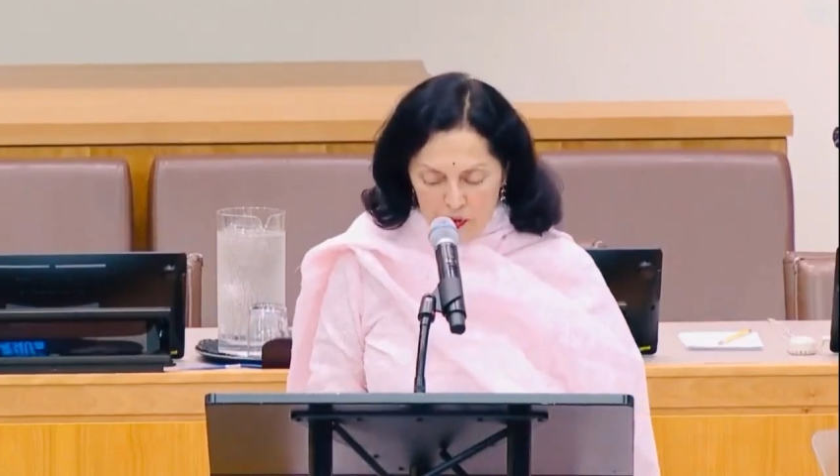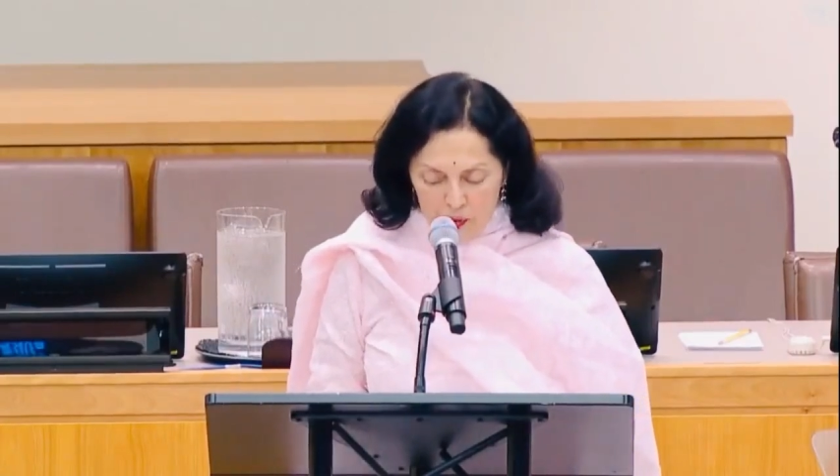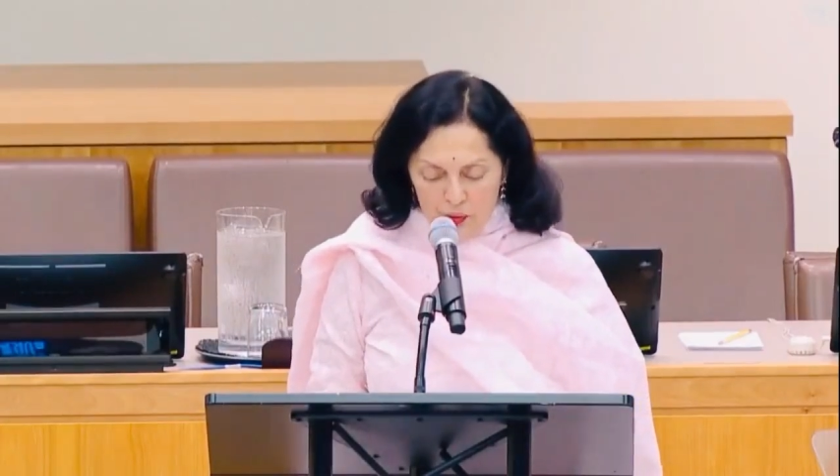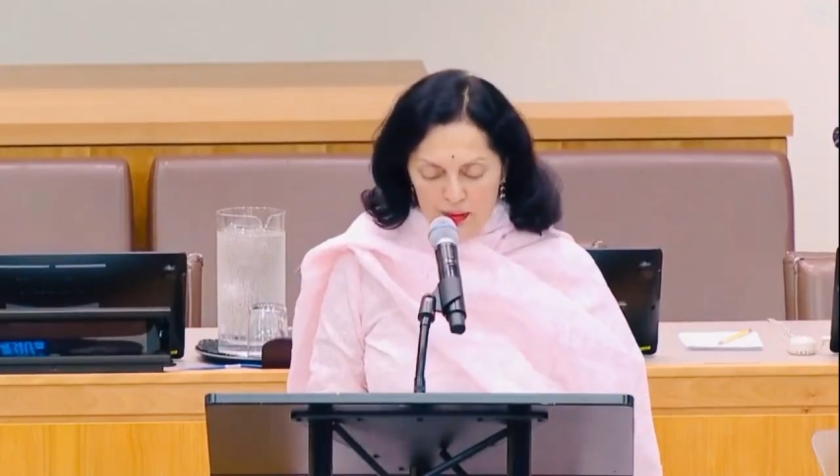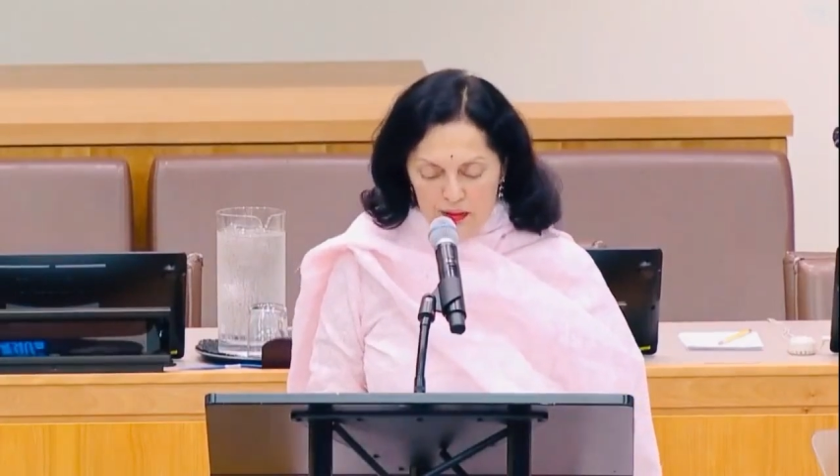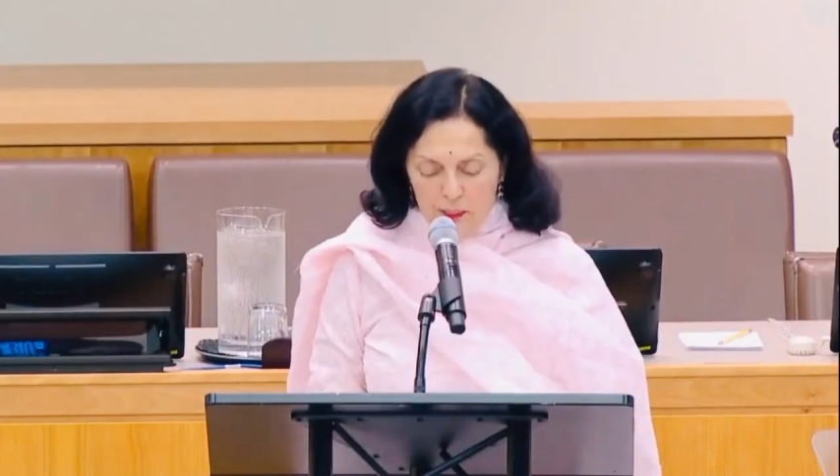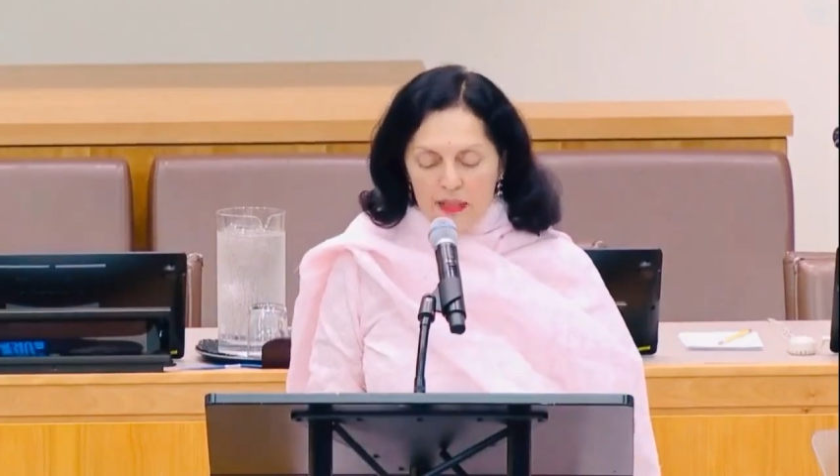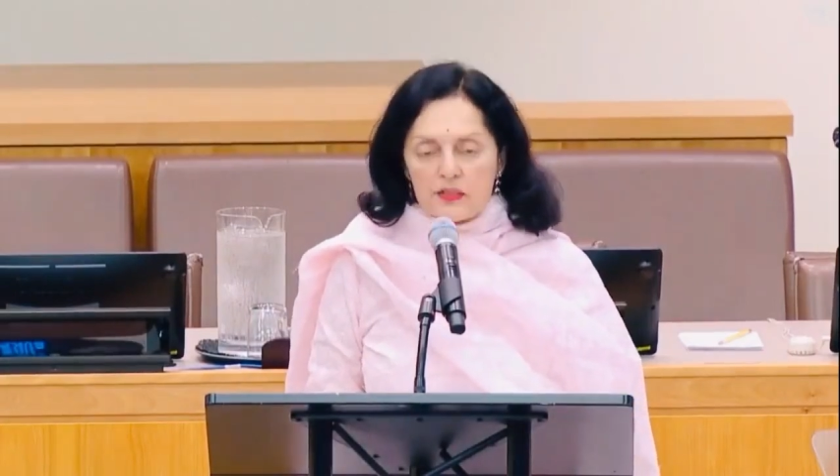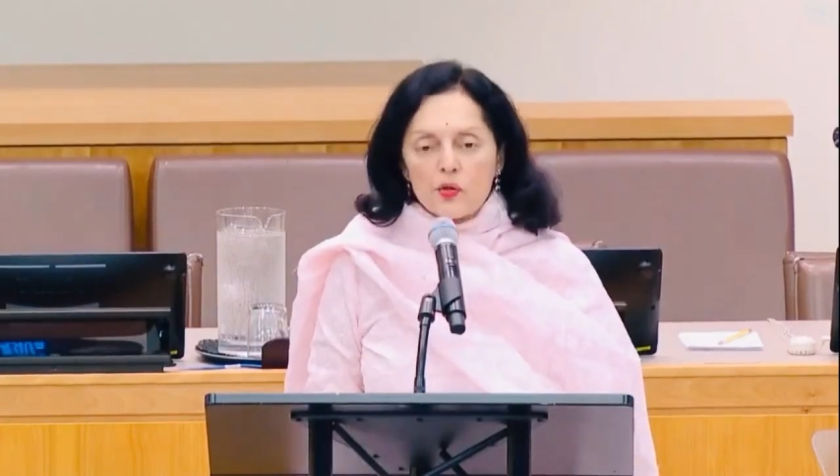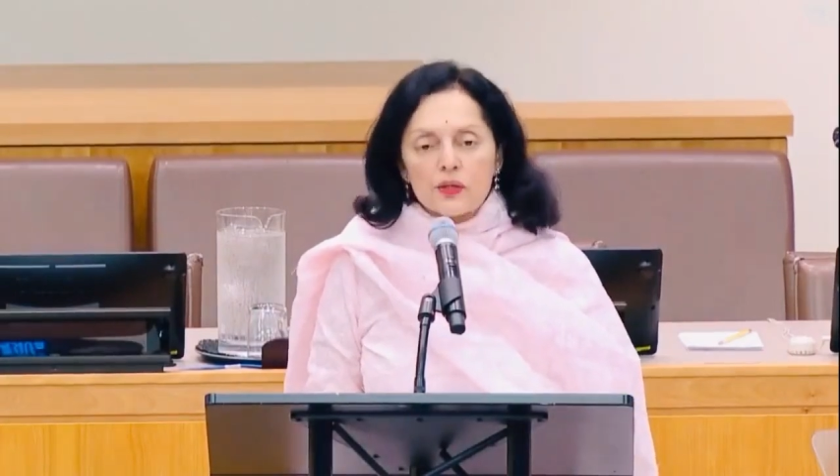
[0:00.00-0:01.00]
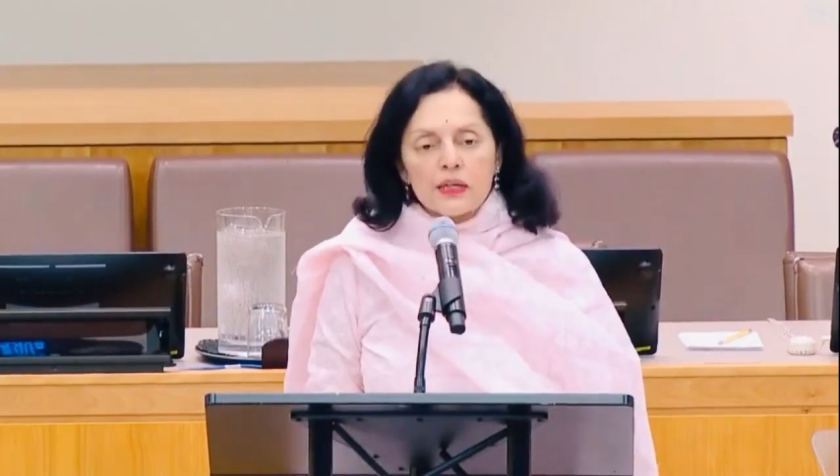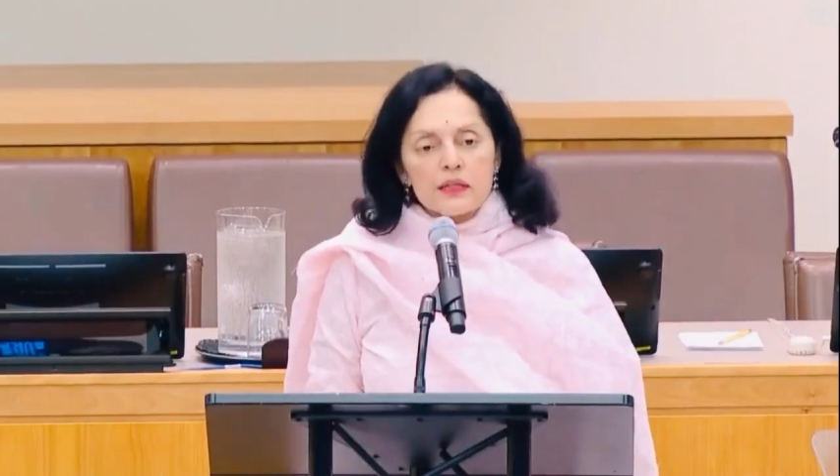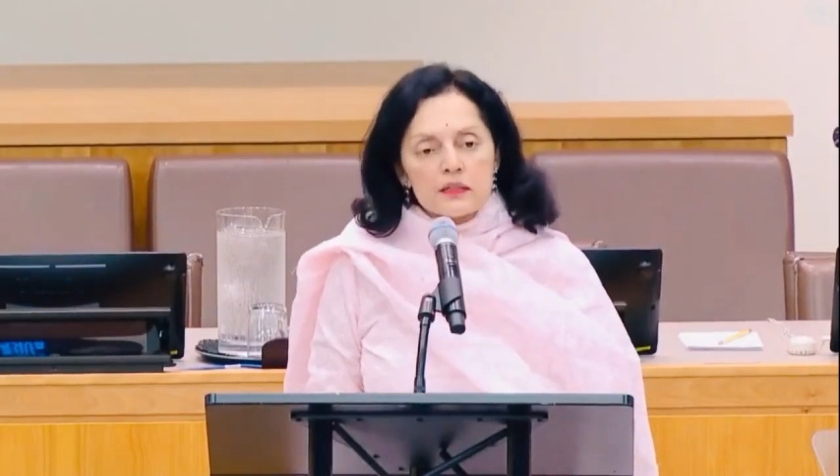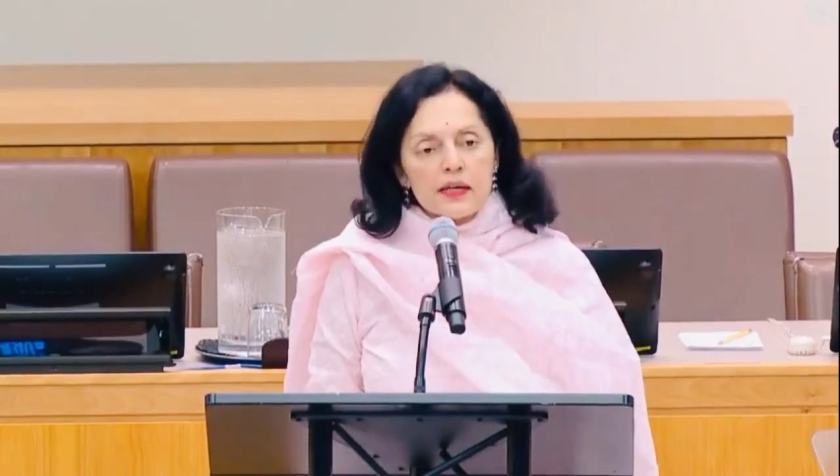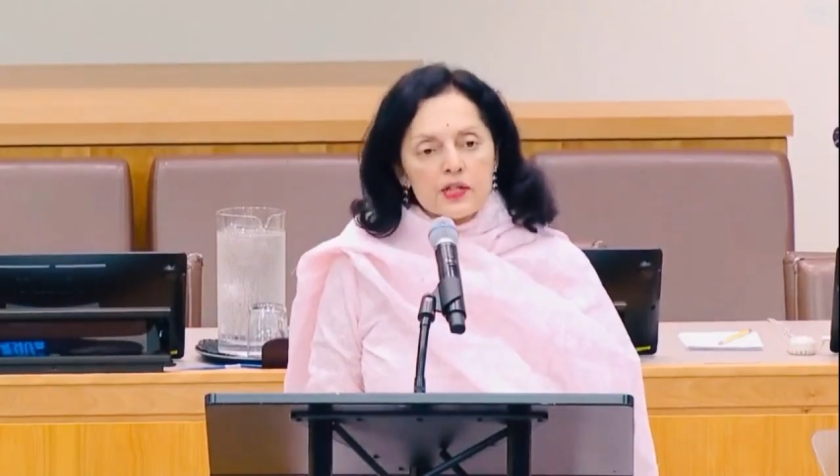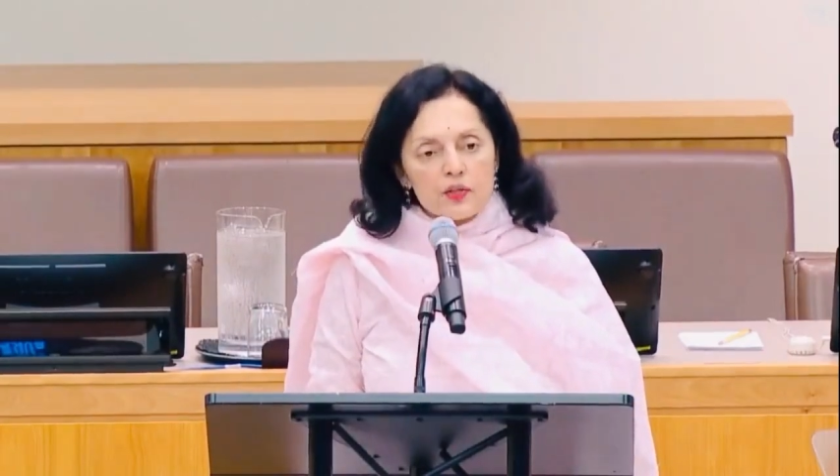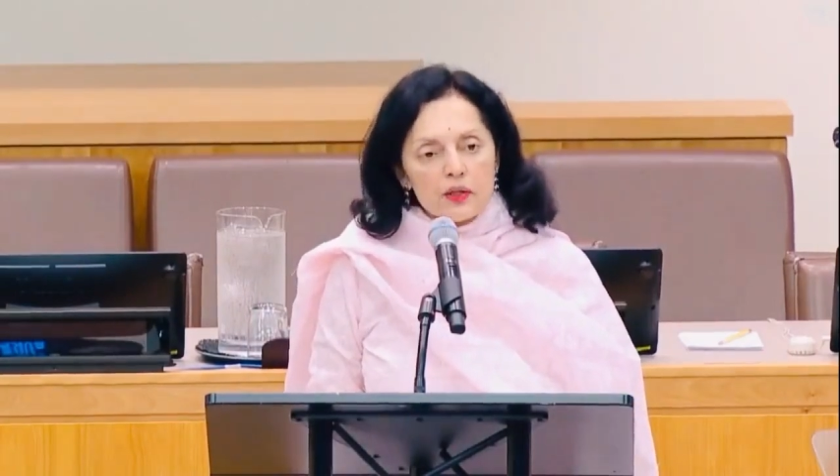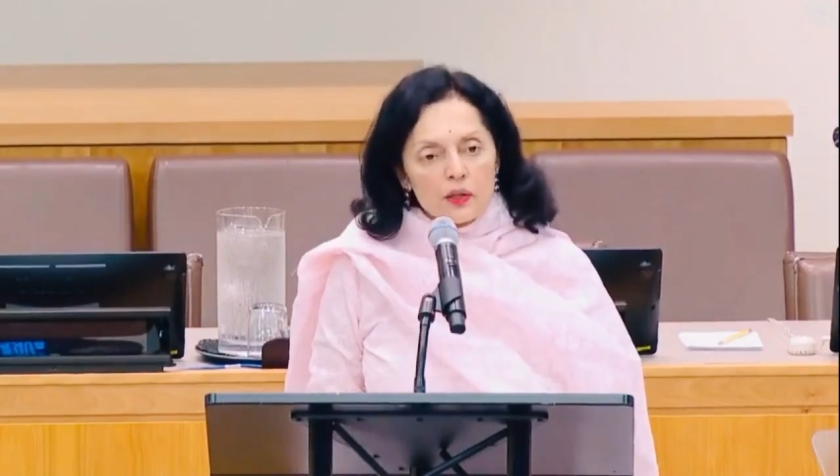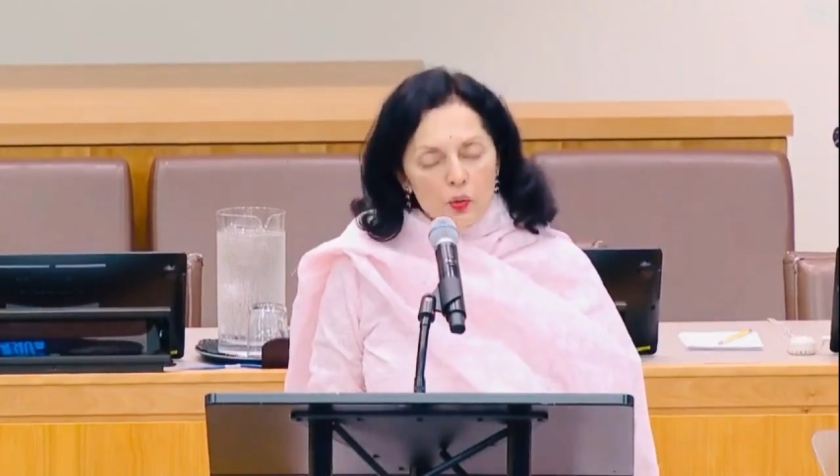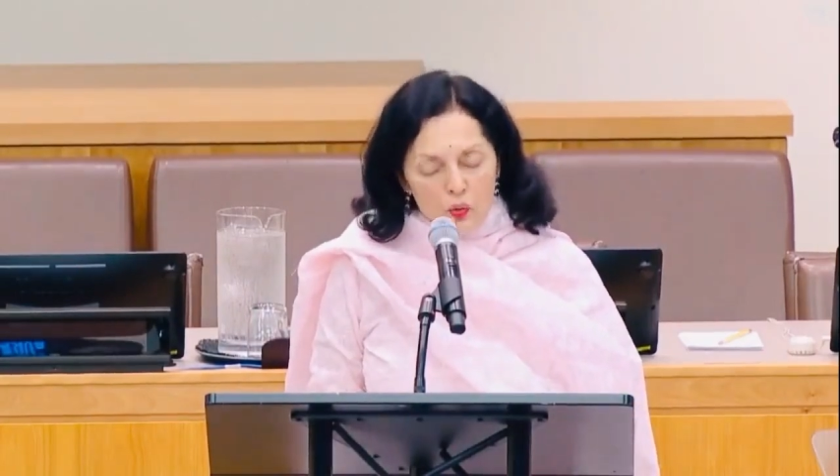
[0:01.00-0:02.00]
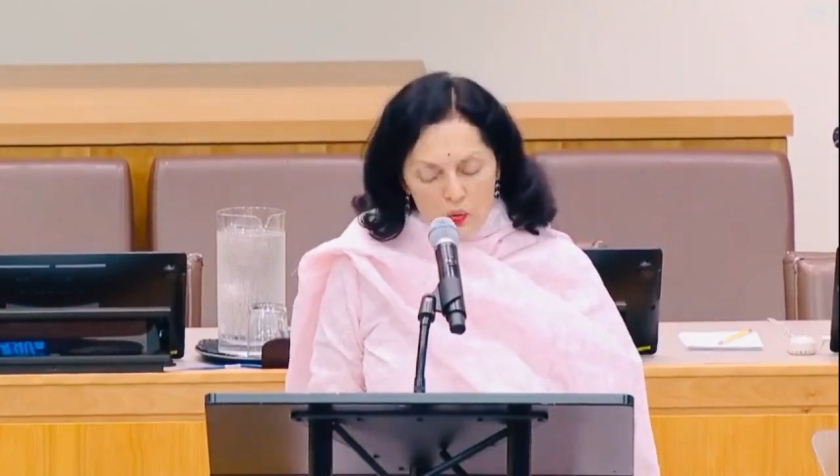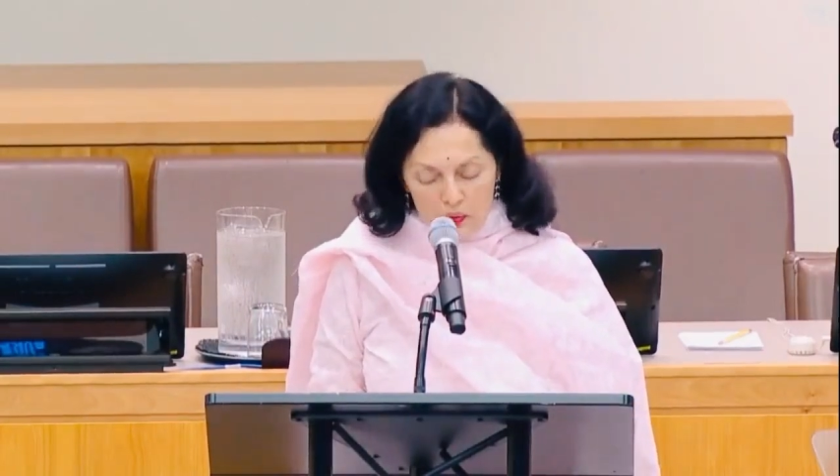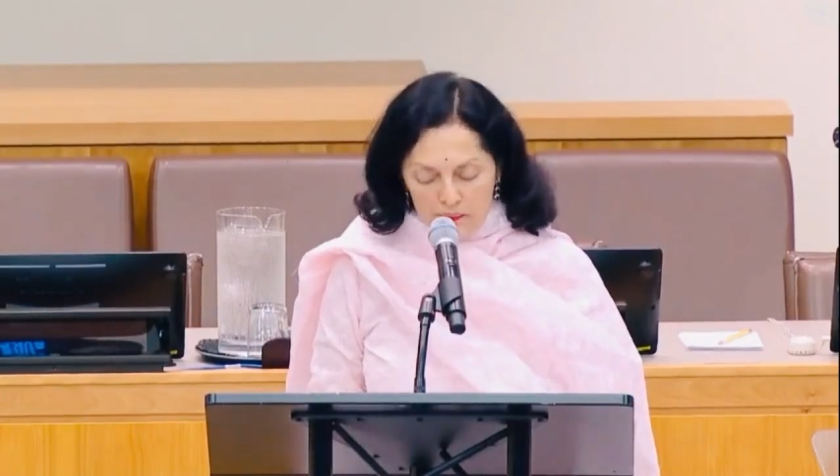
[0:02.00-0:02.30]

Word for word: to is based on international law,